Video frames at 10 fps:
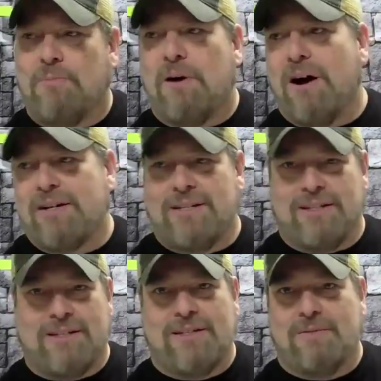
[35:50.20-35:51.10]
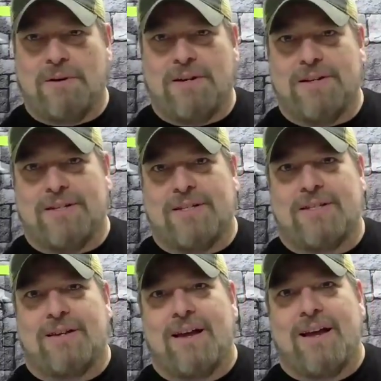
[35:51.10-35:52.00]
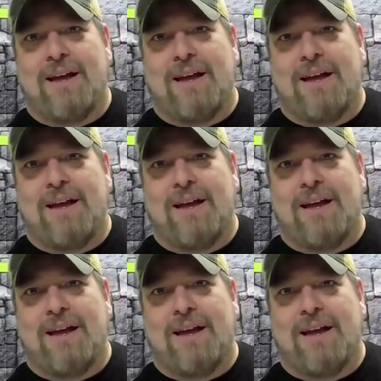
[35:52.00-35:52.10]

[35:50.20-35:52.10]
loot boxes, because